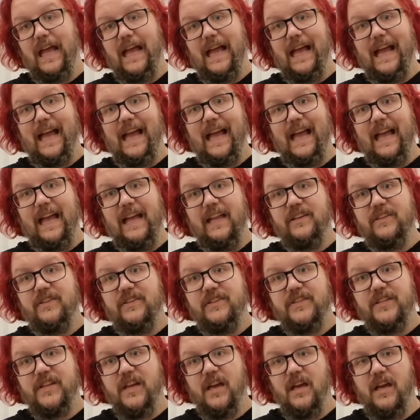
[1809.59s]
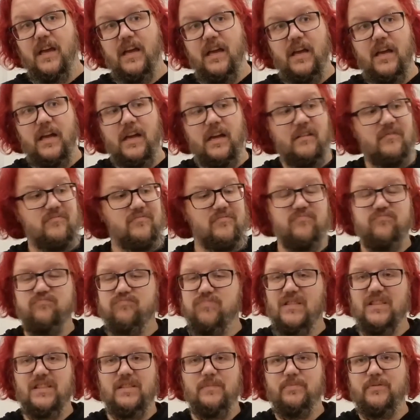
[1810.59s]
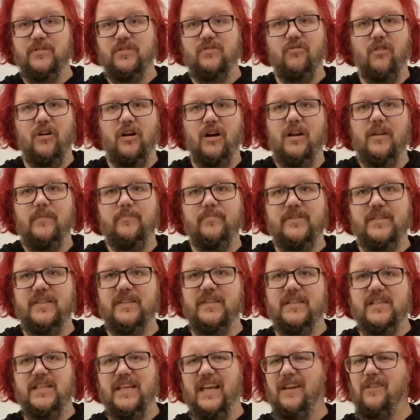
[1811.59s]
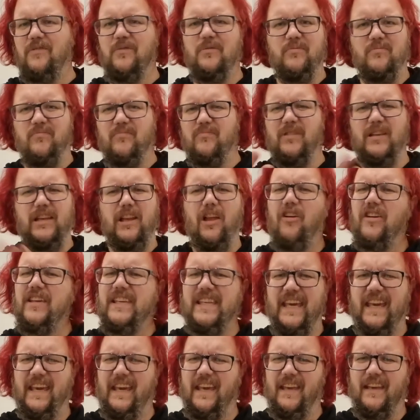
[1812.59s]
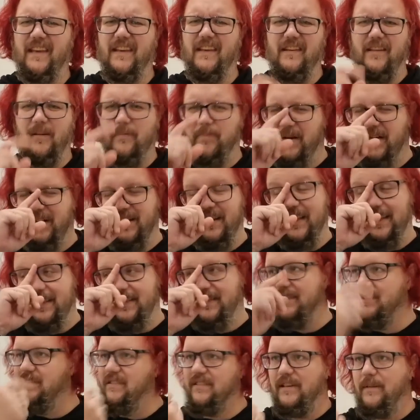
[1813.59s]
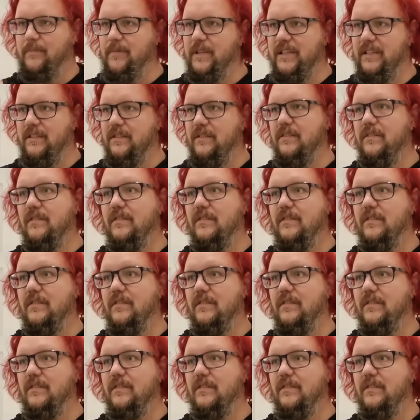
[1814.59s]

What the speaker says: And subscribe to the channel, like it. Apparently that does something.